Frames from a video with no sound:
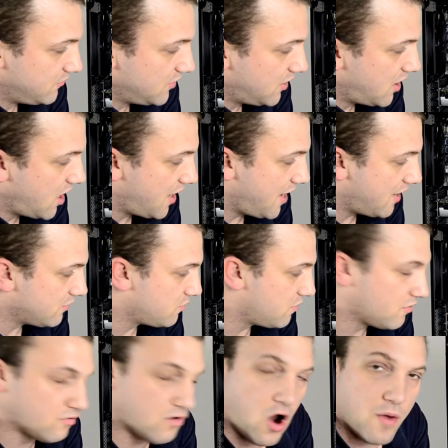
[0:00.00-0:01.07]
cutouts
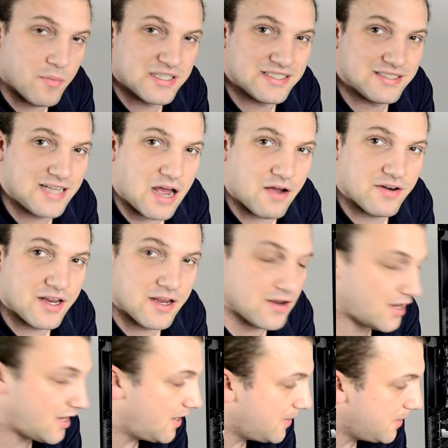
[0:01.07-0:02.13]
with grommets down here
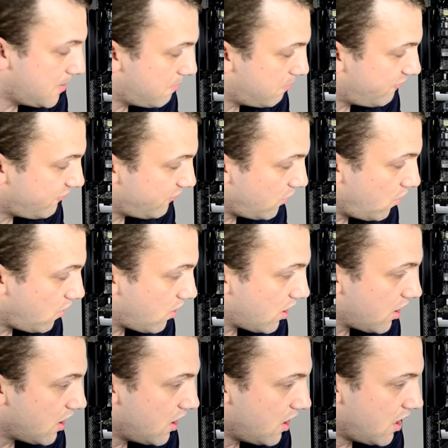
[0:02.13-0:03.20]
in the
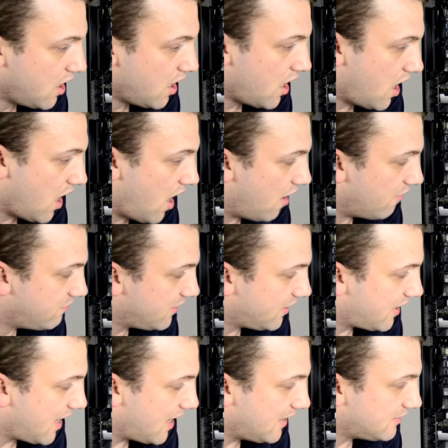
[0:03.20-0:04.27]
floor of the
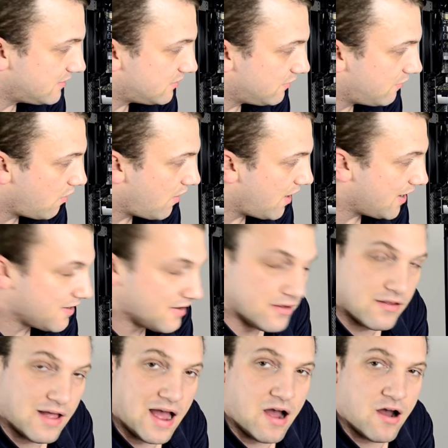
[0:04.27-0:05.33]
case to go ahead and
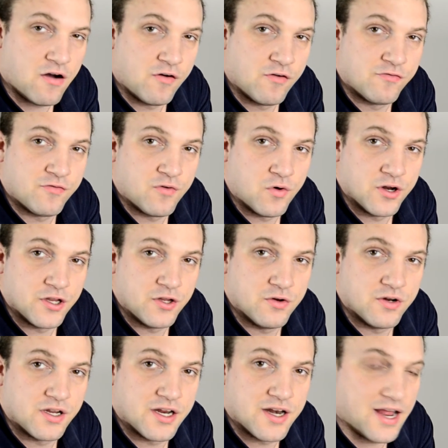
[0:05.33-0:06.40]
allow for you
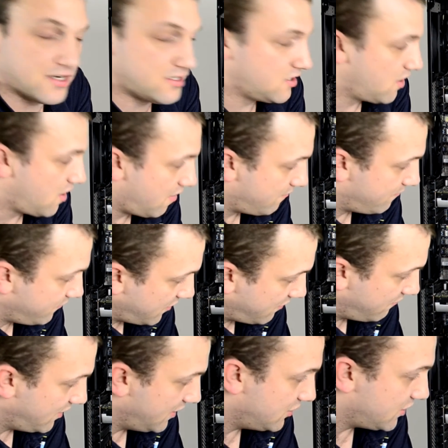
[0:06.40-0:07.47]
to connect your
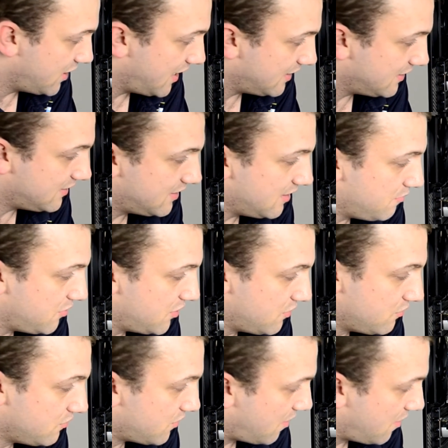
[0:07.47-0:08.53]
VGAs, CPUs,